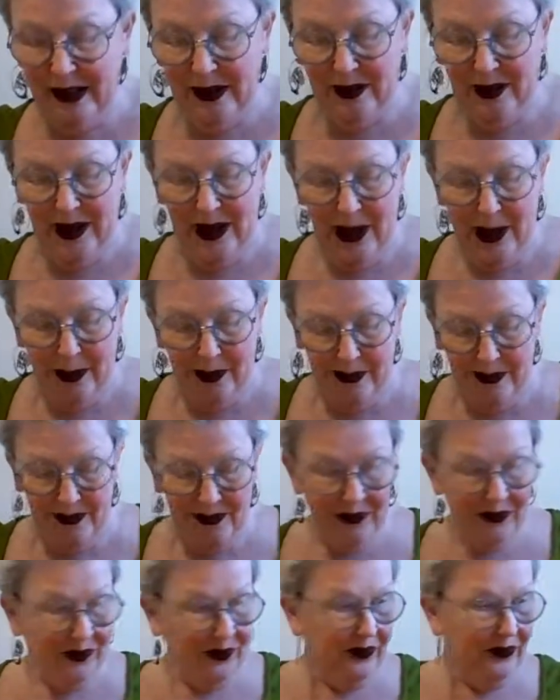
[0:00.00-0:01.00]
And
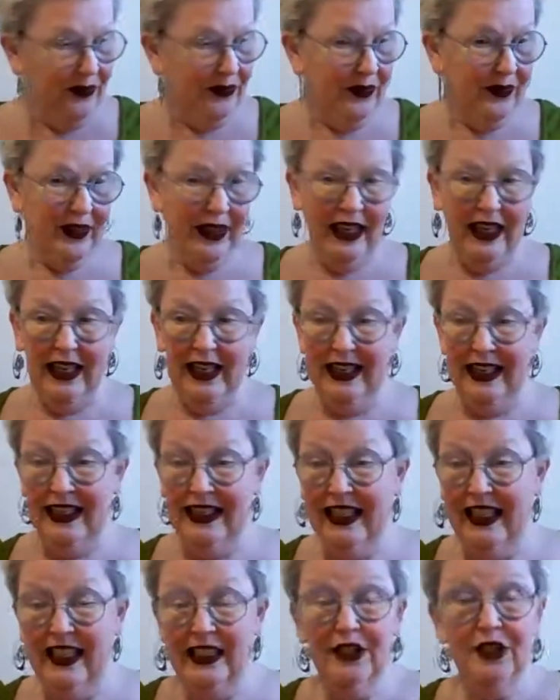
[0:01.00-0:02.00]
I'd
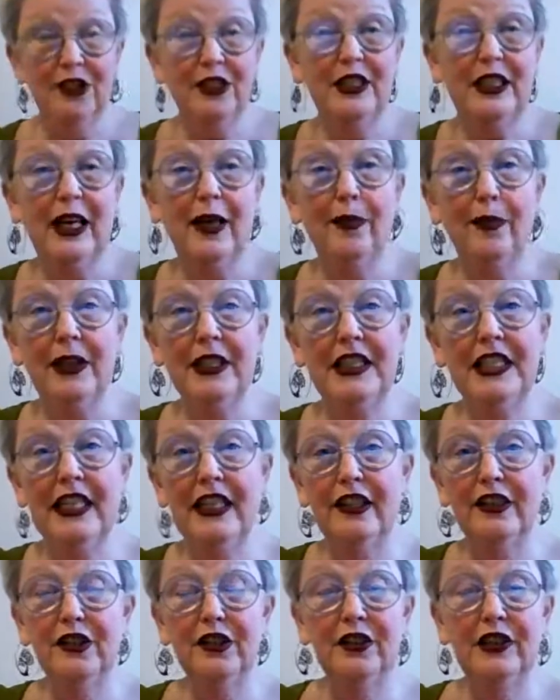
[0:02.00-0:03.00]
like to start by
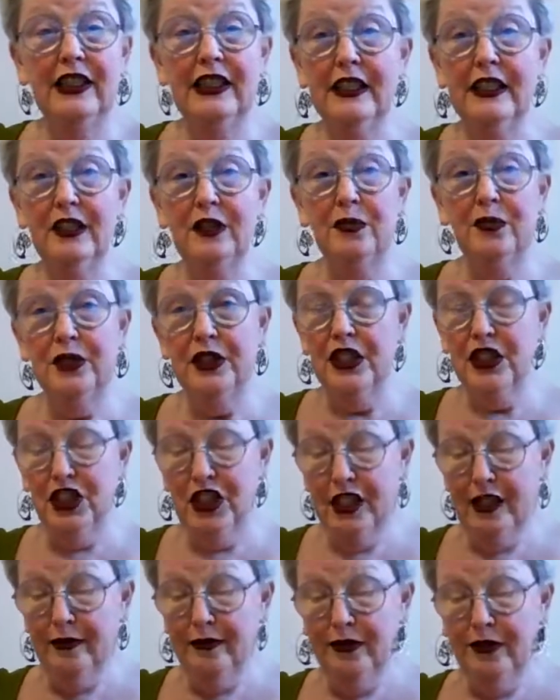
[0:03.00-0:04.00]
telling you that in the
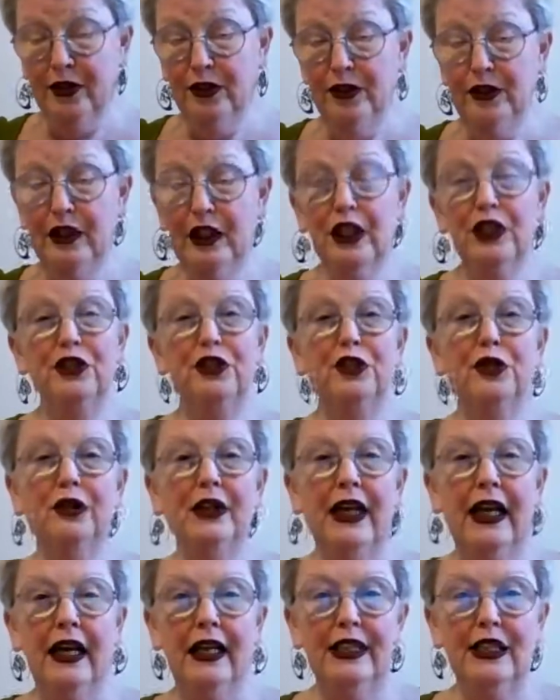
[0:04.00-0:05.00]
pre-shuffle, two
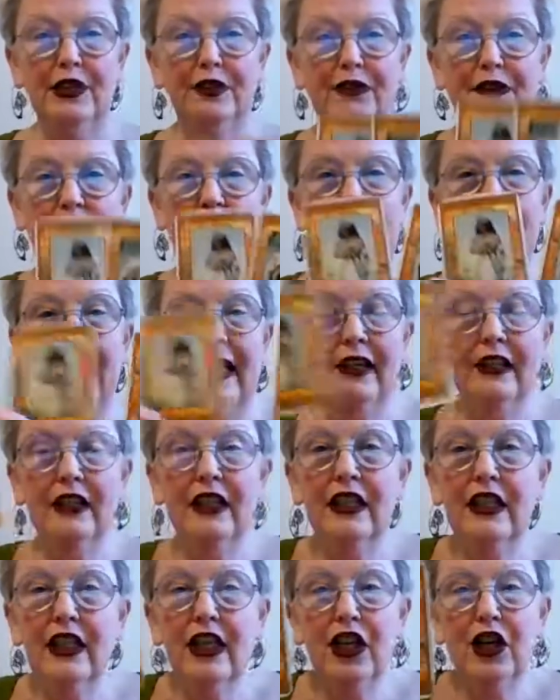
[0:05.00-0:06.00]
cards fell out
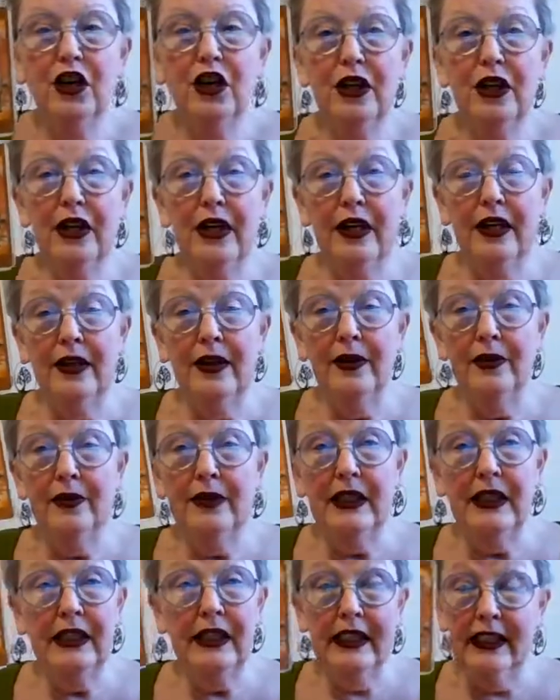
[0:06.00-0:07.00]

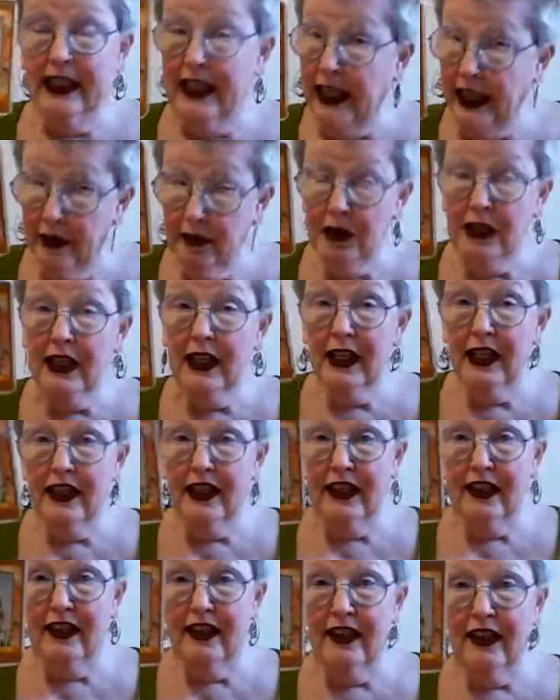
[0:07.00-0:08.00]
and they came
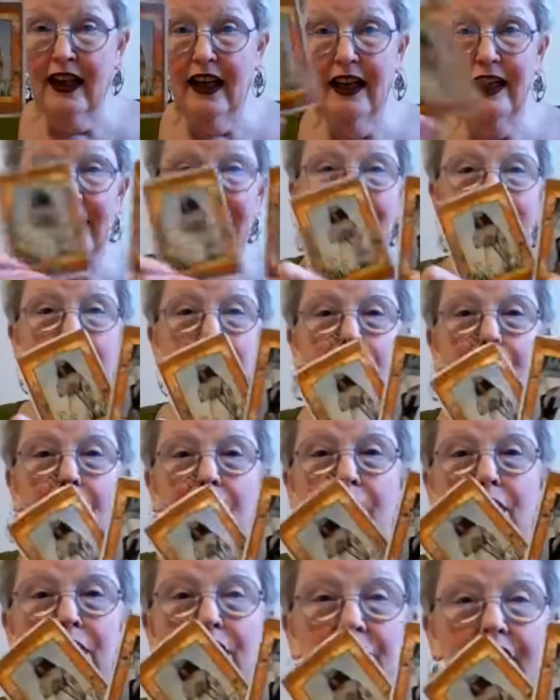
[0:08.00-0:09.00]
together. I think they
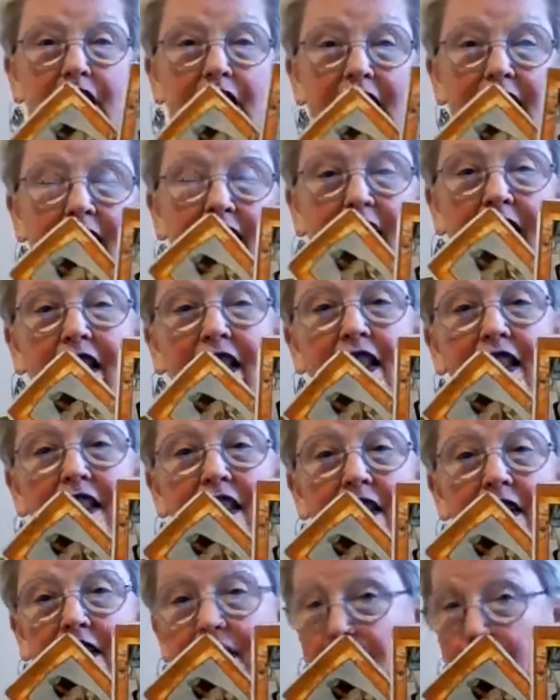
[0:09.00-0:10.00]
belong together. I think this
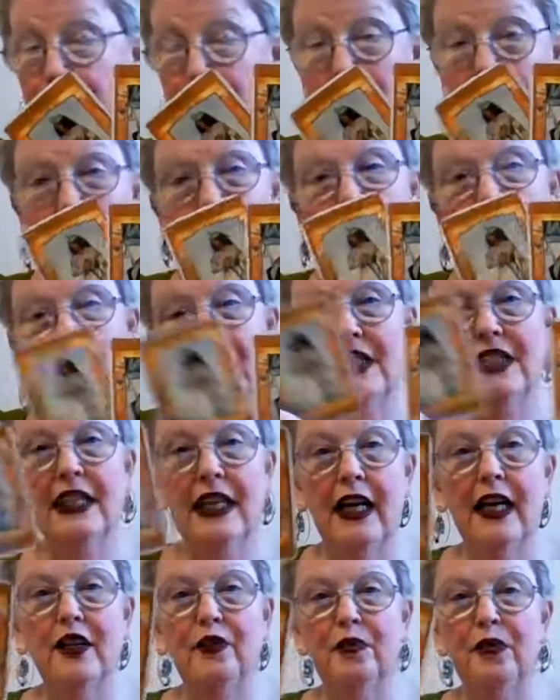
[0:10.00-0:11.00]
is a mother and
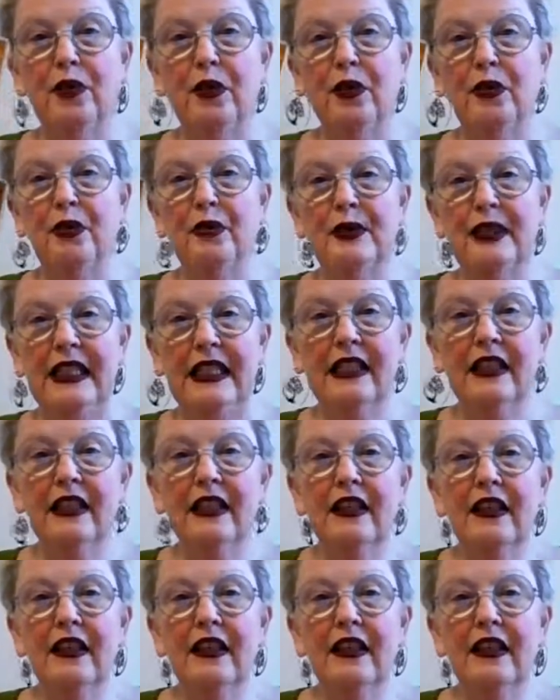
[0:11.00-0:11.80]
son probably.